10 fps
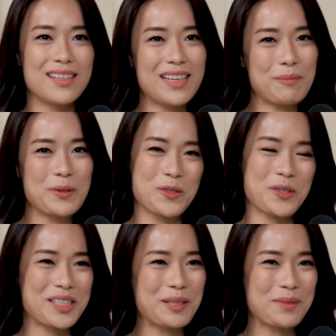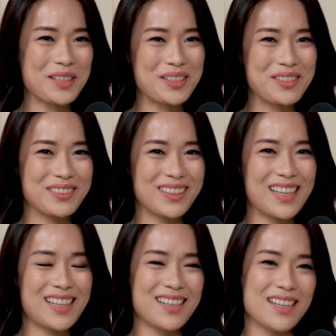day I'm going to try something new.
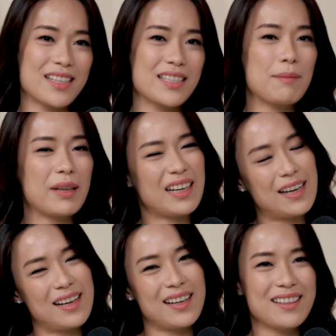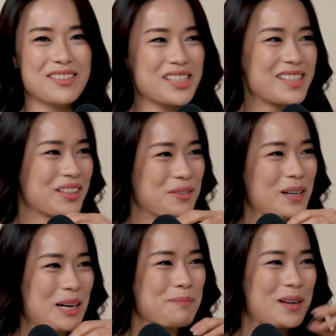And then the next day I'm like, nah, I think I'll just stick to what I'm